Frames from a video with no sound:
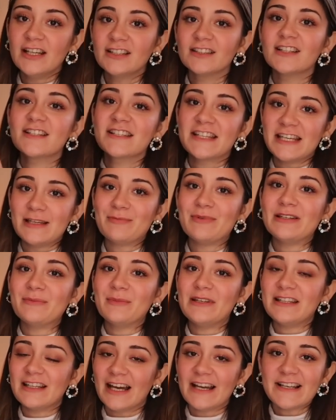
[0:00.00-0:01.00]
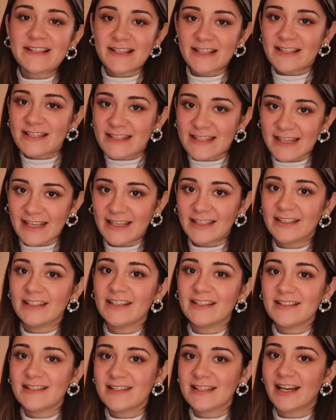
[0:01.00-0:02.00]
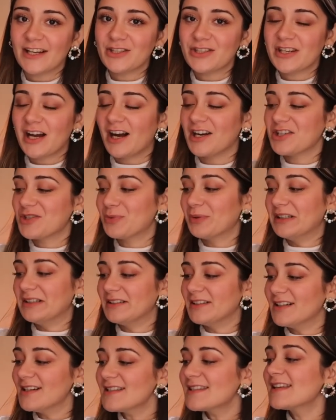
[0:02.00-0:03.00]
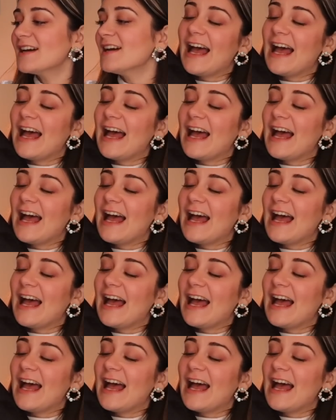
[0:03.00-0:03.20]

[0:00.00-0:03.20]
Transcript: thing that's keeping me nice and sane in such harsh winters.